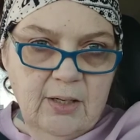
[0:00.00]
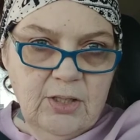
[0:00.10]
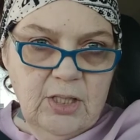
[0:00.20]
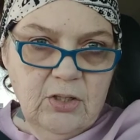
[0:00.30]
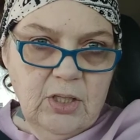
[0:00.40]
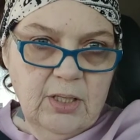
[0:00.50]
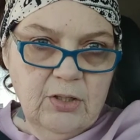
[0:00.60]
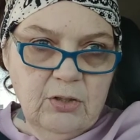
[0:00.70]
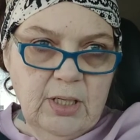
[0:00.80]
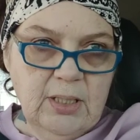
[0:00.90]
LJ's trying to
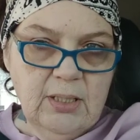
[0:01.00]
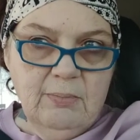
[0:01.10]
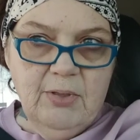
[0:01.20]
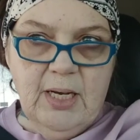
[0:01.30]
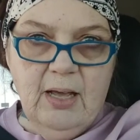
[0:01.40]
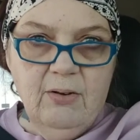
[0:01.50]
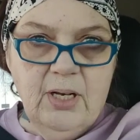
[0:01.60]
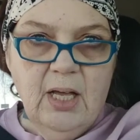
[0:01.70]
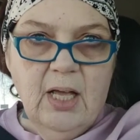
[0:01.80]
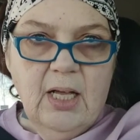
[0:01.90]
straighten something out.
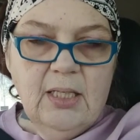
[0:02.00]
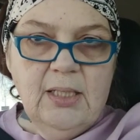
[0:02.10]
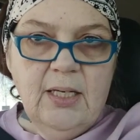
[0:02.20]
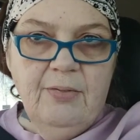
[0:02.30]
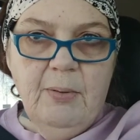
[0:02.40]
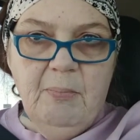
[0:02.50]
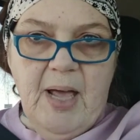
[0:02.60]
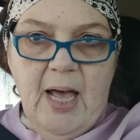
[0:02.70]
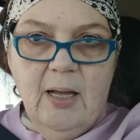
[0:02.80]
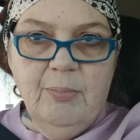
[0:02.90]
And it's nothing
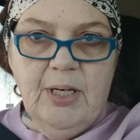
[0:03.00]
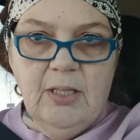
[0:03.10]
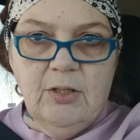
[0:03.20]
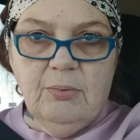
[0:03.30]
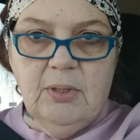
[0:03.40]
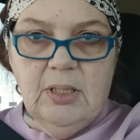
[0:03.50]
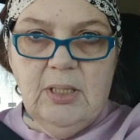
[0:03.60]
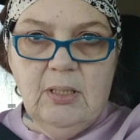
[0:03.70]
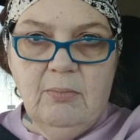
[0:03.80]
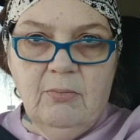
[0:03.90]
bad, but it's
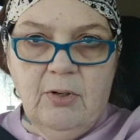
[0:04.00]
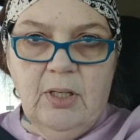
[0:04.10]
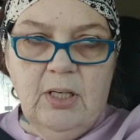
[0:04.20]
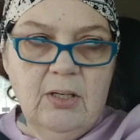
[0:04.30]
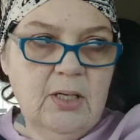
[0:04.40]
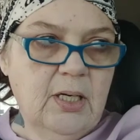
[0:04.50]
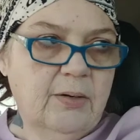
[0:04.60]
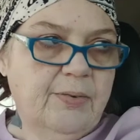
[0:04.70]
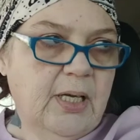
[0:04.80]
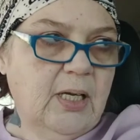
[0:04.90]
something really good
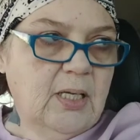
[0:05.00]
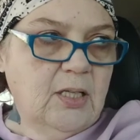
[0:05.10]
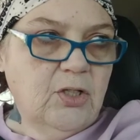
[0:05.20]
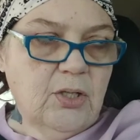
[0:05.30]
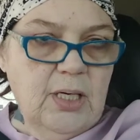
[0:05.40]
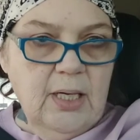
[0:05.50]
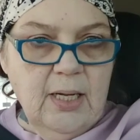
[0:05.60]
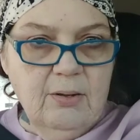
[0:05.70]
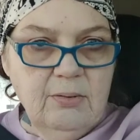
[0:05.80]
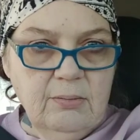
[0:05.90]
if he can get it straightened
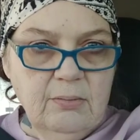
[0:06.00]
out.